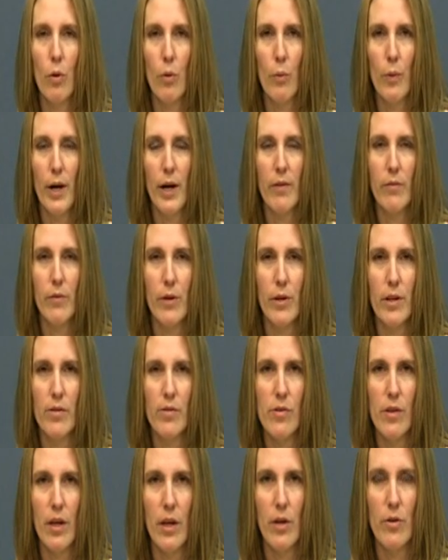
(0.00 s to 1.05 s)
or whatever it
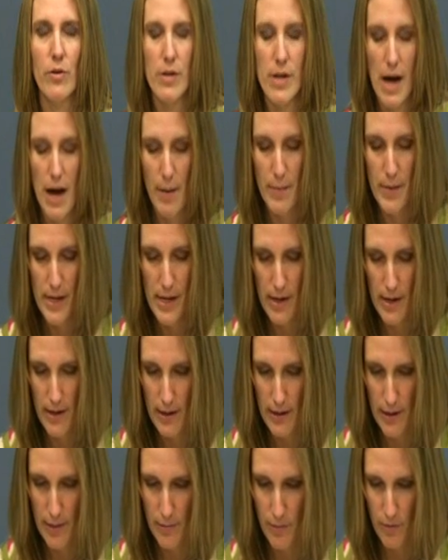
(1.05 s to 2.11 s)
is that you're
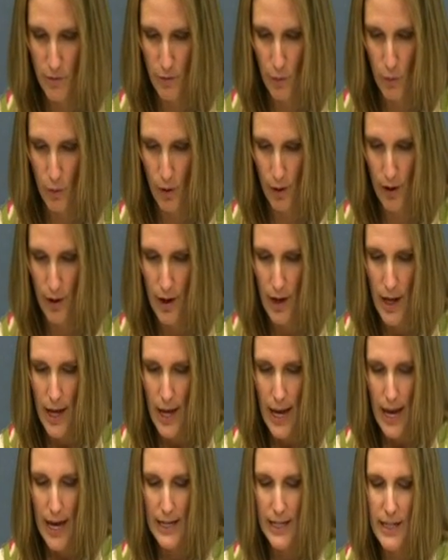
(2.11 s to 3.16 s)
nominating them for.
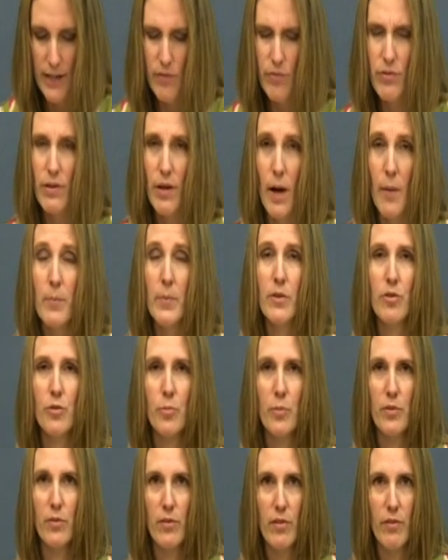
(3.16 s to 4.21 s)
And give some
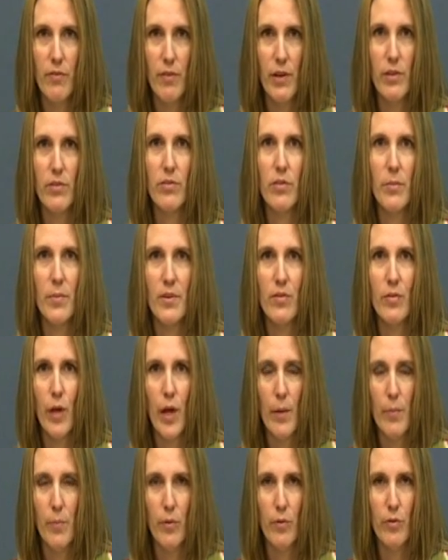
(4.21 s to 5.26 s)
specifics, some
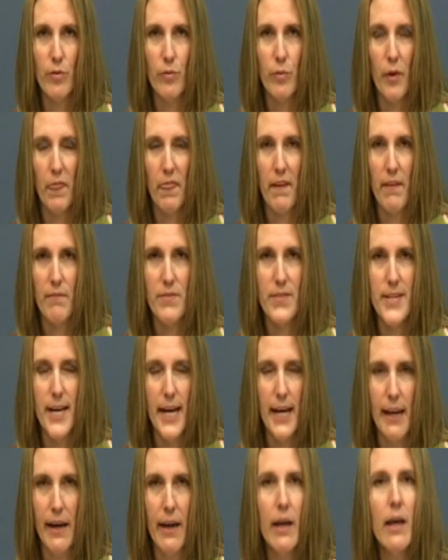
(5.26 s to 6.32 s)
examples of what they've
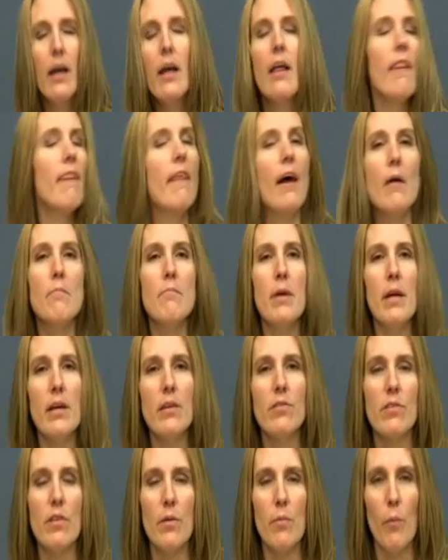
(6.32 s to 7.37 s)
done that
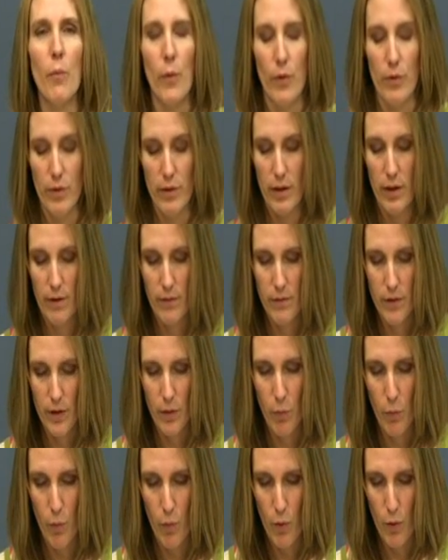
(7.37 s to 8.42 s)
makes them worthy of
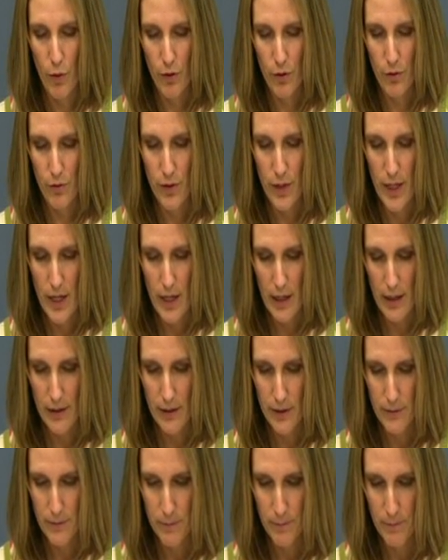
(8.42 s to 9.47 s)
the award or the
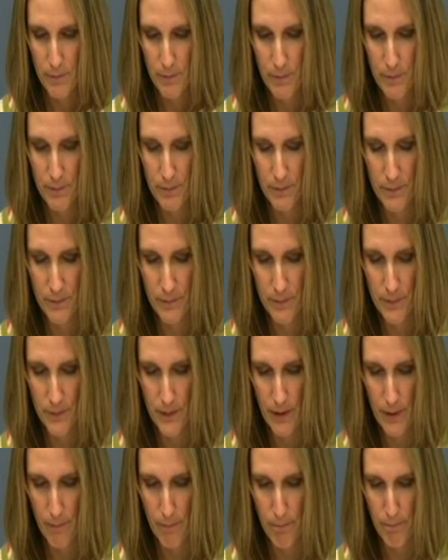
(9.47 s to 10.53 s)
honor.
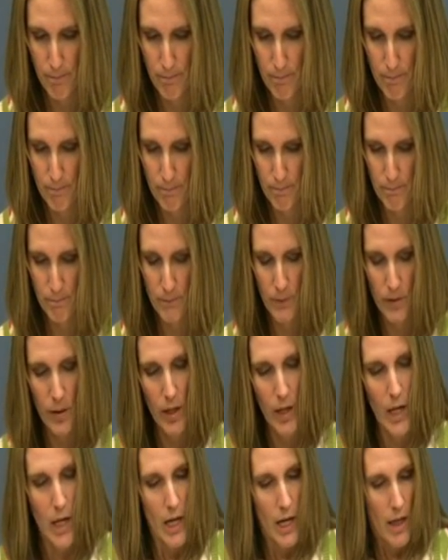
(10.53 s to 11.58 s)
Okay.
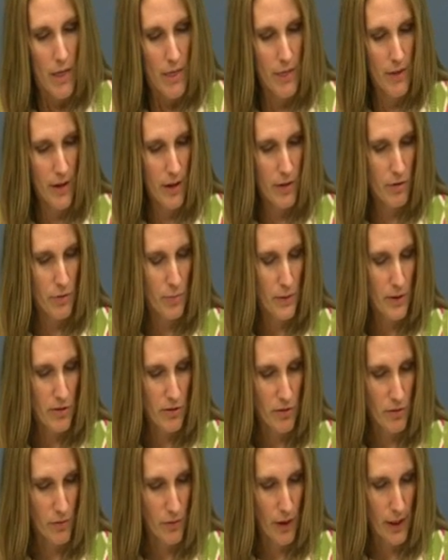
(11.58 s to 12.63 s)
The
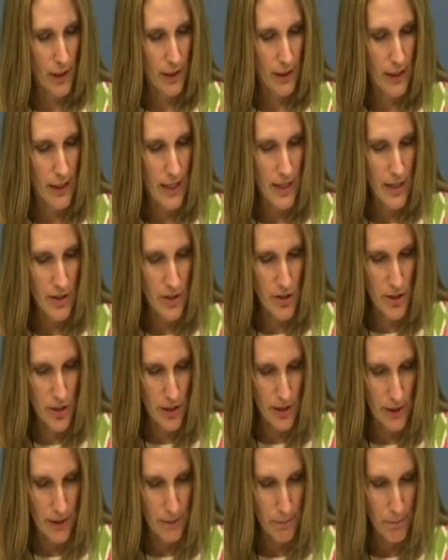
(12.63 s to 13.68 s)
speeches of
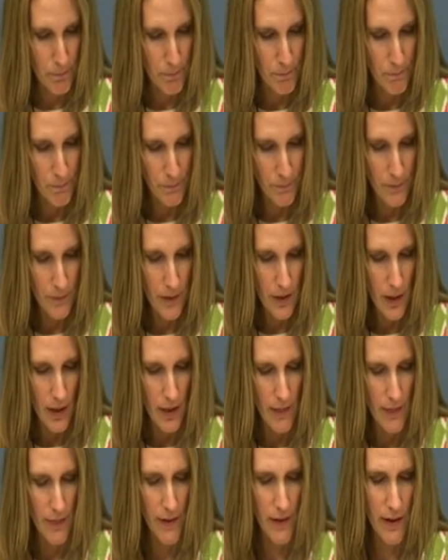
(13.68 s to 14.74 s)
recognition,
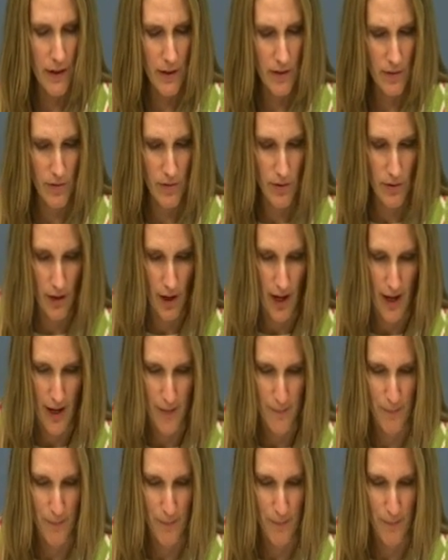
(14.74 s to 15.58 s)
these